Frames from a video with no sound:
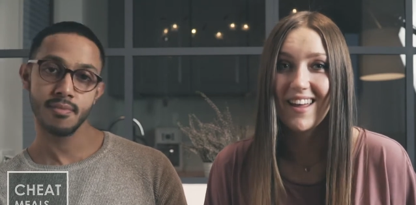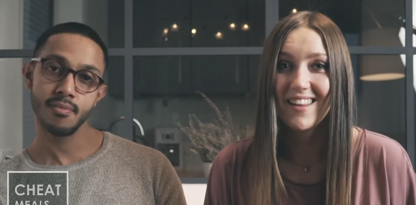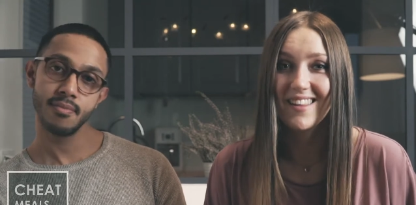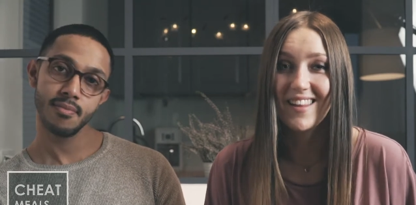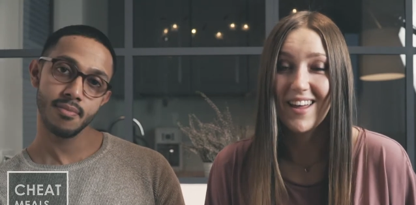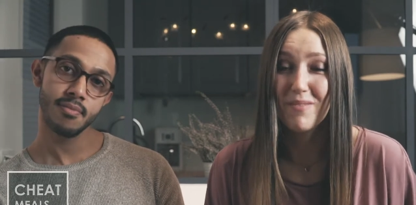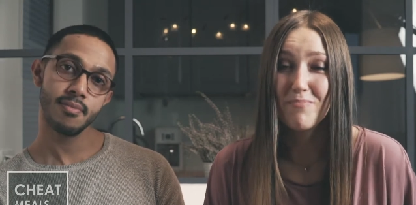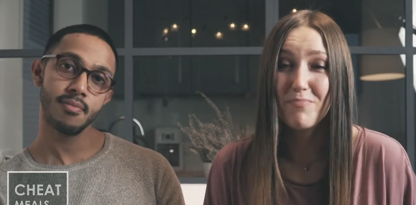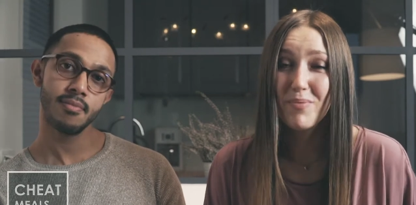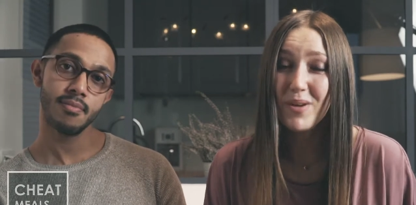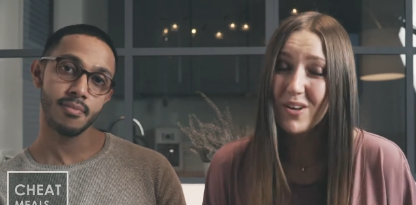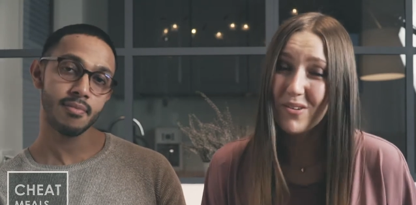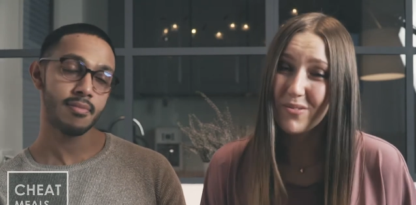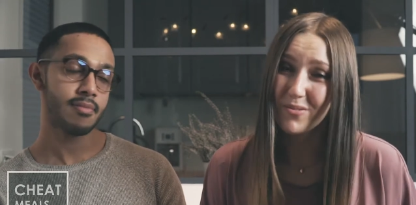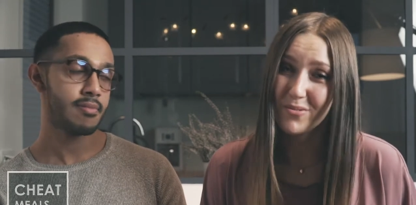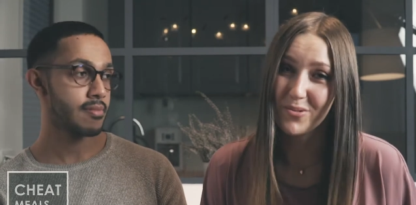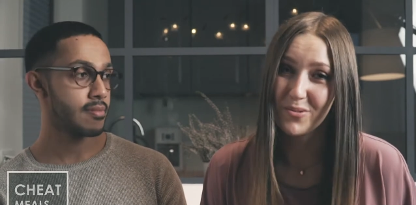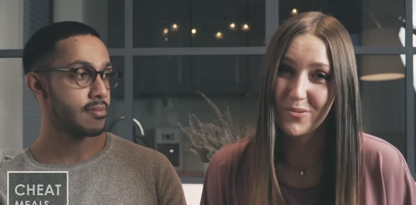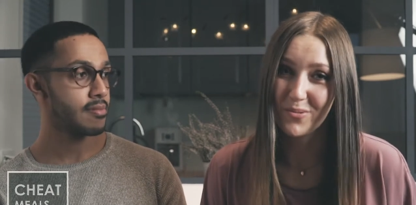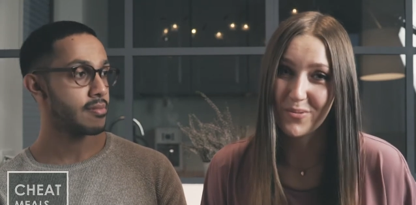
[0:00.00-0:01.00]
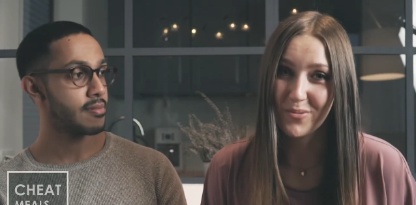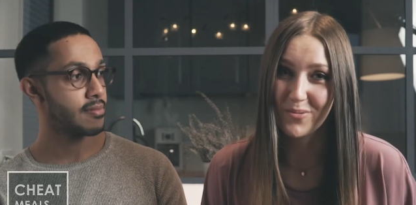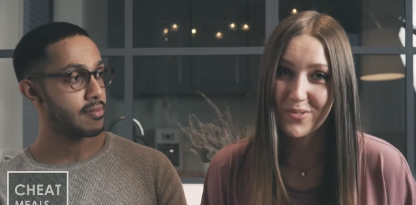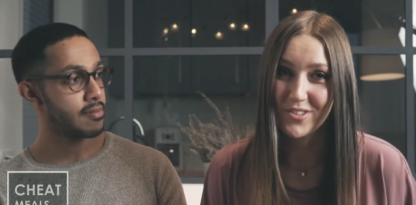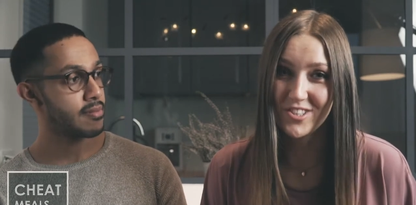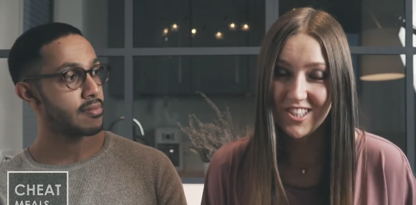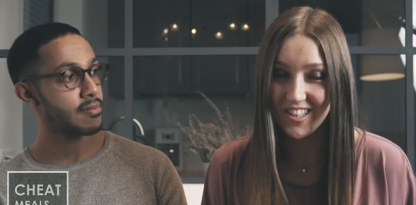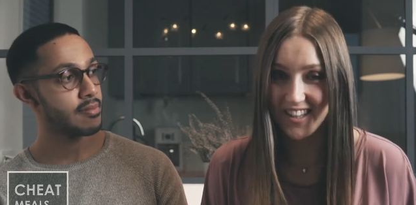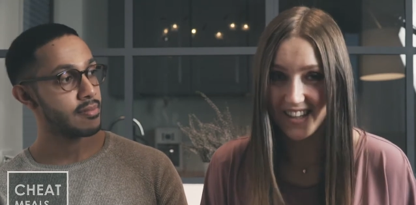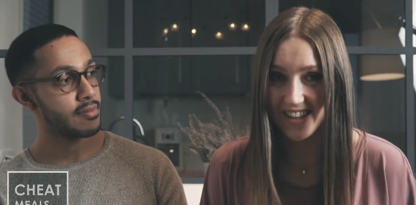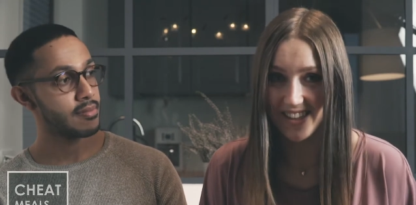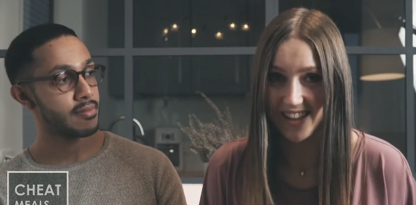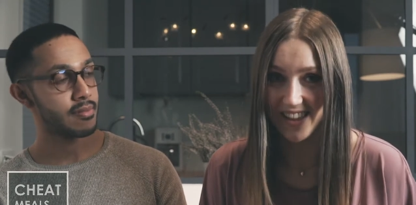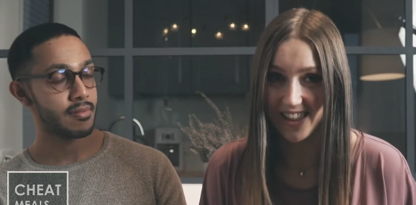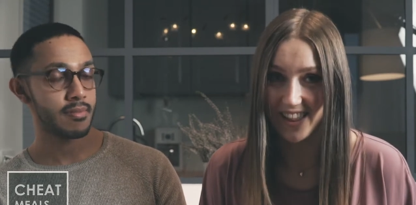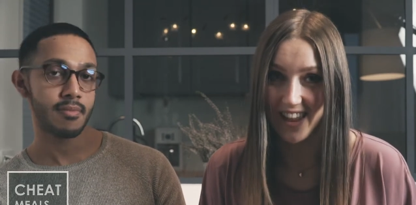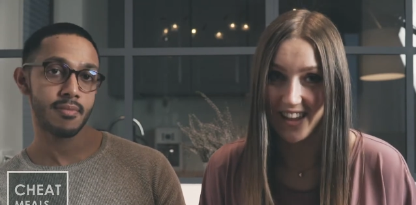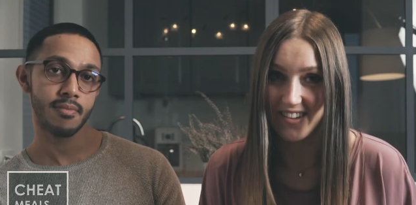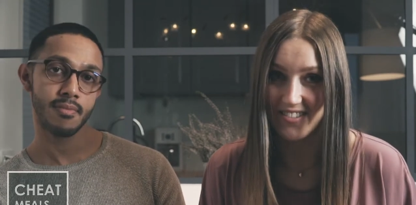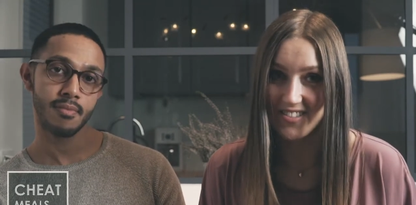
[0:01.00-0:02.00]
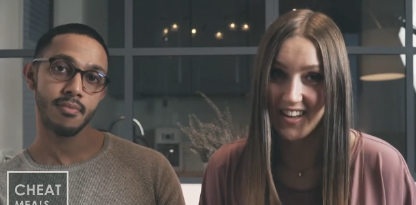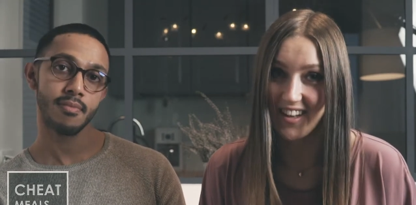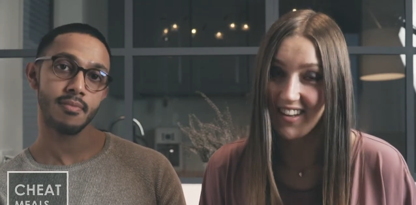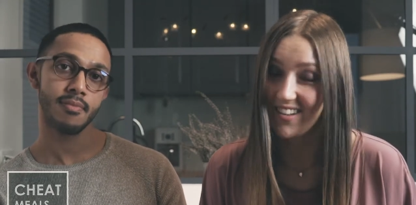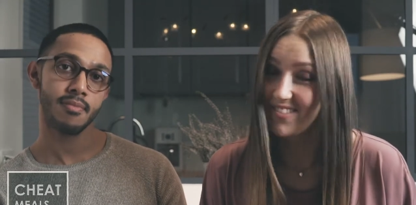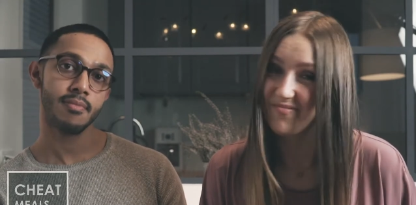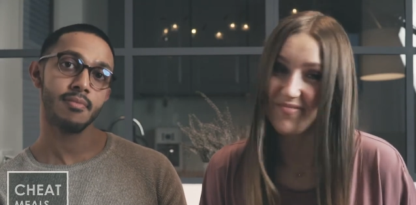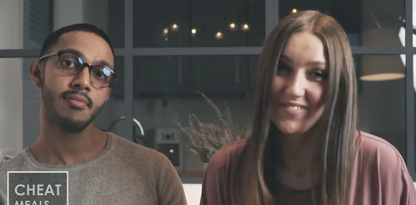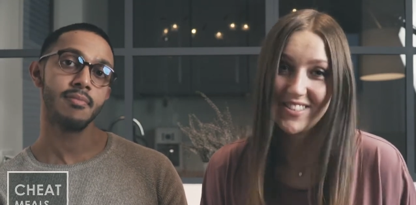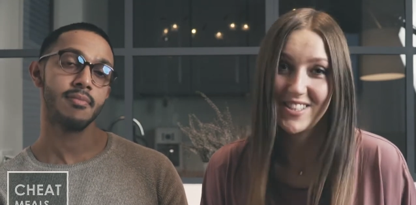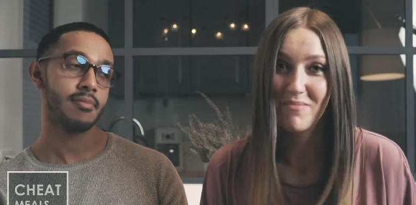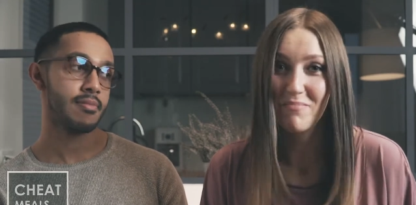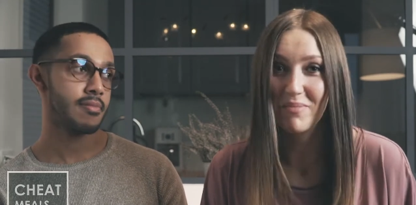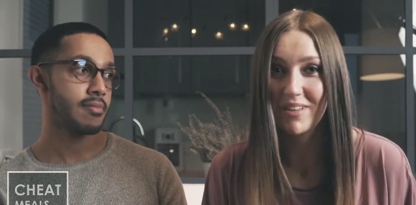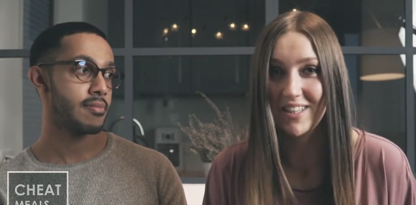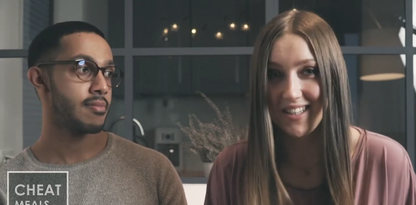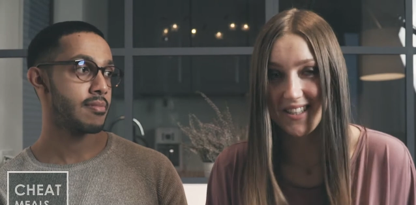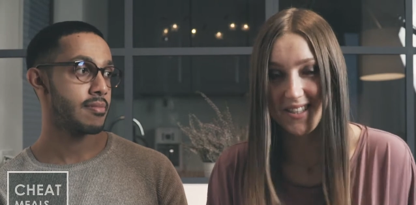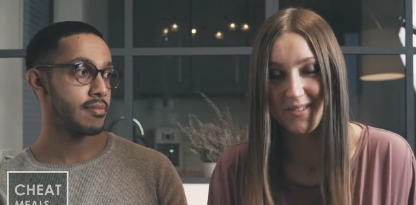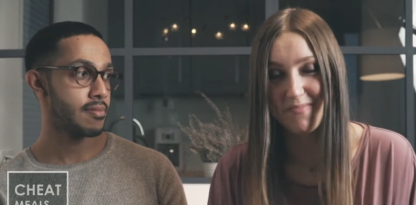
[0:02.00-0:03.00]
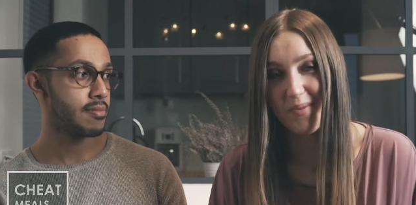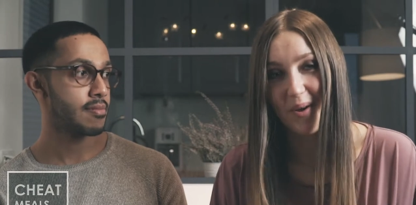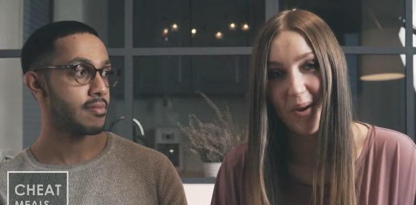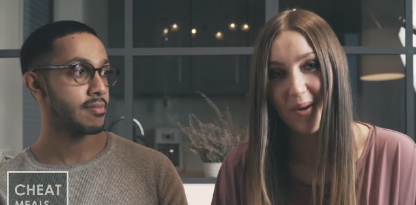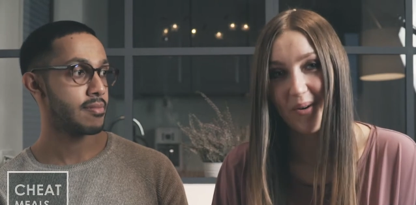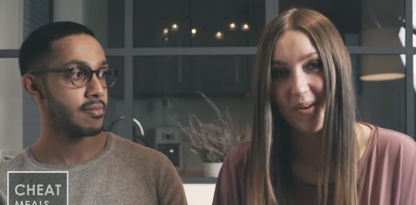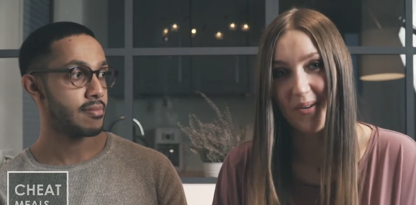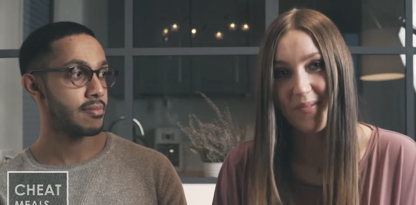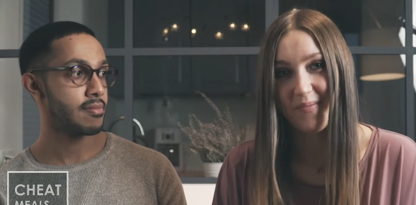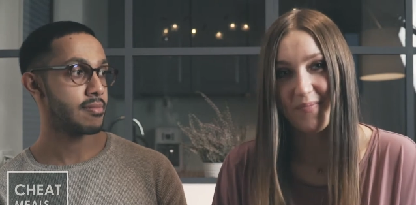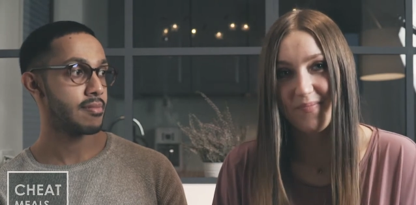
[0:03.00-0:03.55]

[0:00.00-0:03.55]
Speaker 1: the appeal to cheating that lifestyle simply disappears.